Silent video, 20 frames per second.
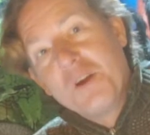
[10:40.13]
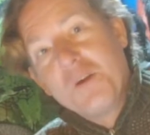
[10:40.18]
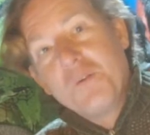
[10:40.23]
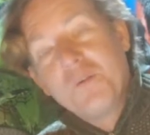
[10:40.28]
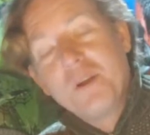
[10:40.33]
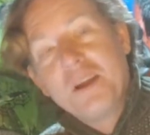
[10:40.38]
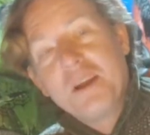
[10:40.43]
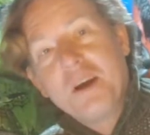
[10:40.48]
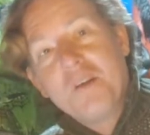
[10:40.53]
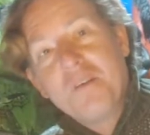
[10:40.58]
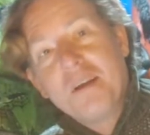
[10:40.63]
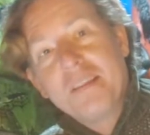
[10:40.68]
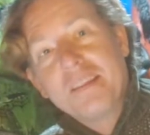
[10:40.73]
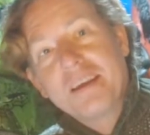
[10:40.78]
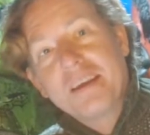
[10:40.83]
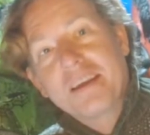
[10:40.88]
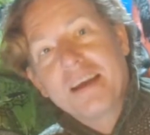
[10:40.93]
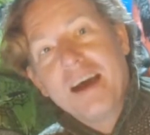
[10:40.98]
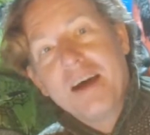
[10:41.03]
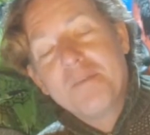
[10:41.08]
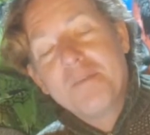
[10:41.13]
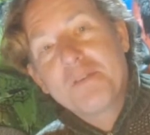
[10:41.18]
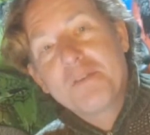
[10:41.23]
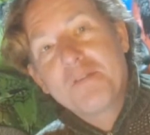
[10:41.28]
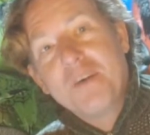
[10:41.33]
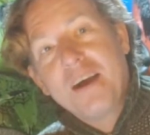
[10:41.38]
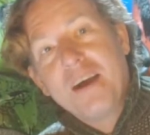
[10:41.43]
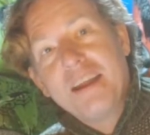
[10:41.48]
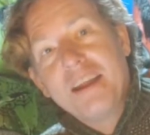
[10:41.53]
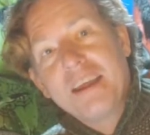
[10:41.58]
we don't want the cops
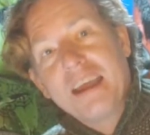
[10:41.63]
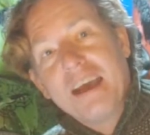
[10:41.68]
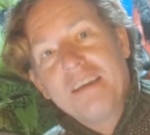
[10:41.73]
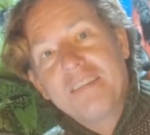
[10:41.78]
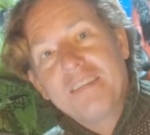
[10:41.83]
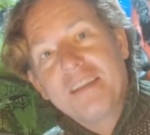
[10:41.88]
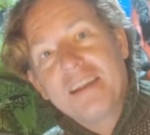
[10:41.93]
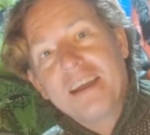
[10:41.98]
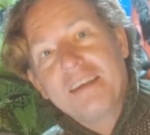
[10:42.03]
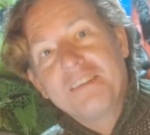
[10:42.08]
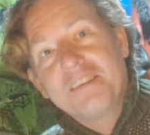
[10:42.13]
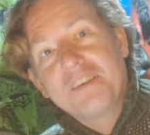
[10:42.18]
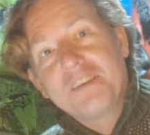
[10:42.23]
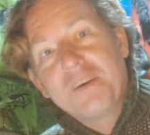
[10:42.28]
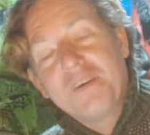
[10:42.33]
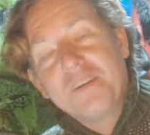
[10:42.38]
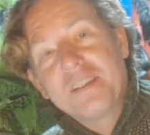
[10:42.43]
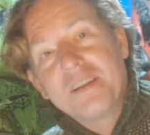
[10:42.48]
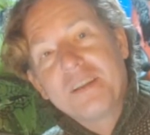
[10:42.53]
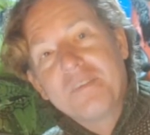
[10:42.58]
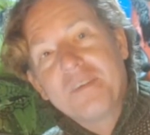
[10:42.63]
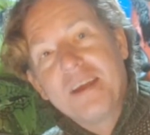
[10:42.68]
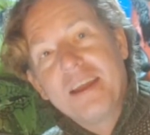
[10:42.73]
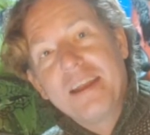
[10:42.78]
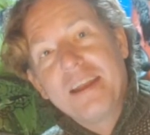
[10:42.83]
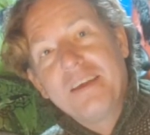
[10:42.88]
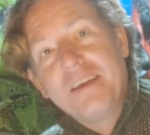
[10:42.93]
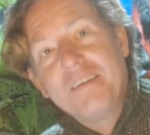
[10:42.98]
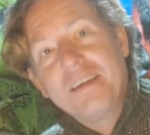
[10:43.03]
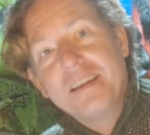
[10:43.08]
finding out that I stole the
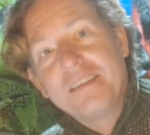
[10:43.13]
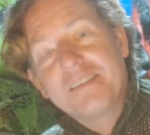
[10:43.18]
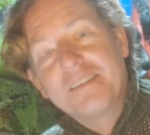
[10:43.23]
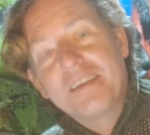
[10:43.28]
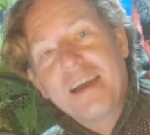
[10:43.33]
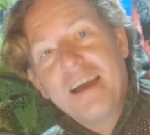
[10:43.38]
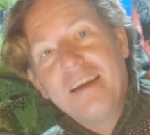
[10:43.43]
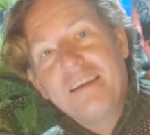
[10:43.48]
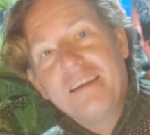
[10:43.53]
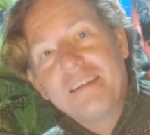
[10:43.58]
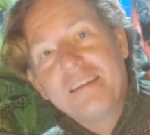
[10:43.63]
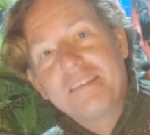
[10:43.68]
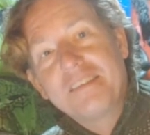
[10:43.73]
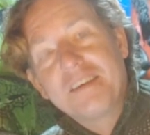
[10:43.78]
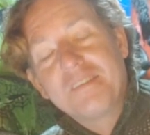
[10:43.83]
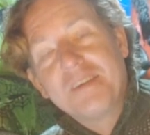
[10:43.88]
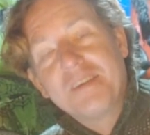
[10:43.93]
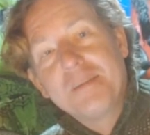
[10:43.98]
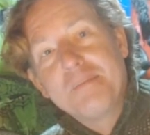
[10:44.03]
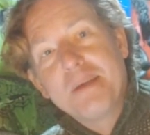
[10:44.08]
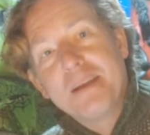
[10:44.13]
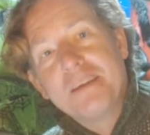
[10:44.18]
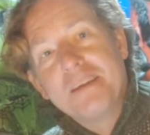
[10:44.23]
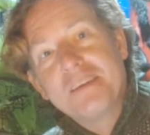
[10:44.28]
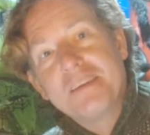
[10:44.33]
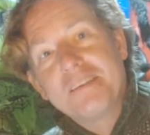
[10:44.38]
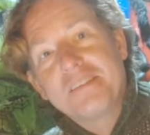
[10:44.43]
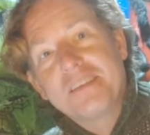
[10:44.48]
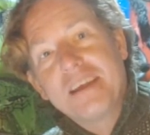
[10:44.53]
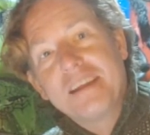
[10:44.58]
radio and siren. So we better
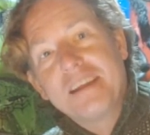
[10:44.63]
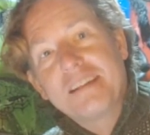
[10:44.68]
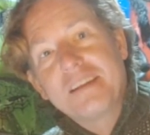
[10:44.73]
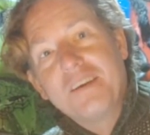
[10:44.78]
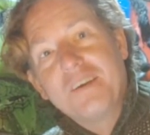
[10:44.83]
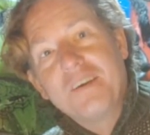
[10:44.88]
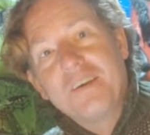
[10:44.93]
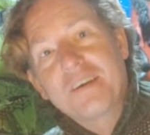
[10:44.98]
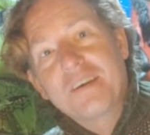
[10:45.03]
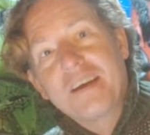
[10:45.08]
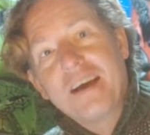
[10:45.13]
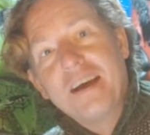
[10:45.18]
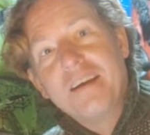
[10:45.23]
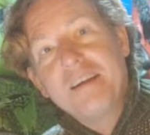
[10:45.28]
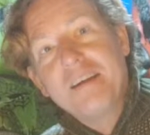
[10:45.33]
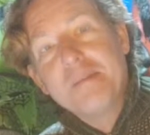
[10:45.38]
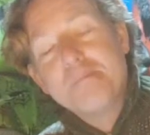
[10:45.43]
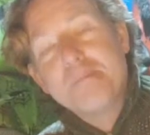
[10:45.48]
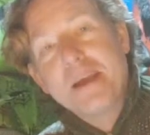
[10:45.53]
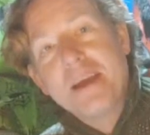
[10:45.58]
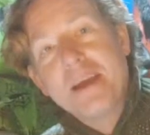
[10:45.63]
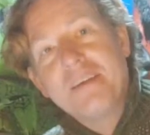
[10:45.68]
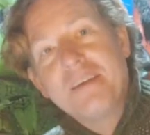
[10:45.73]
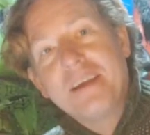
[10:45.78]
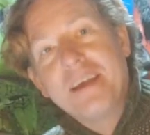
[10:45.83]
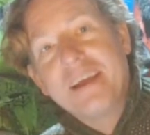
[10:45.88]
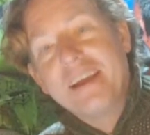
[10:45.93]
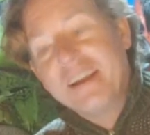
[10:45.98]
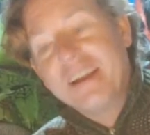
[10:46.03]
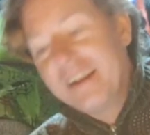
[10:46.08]
just take the whole car and
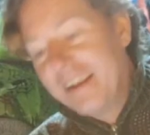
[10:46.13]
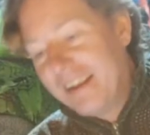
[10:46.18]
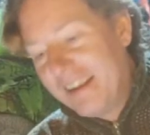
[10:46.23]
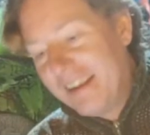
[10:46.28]
bury it.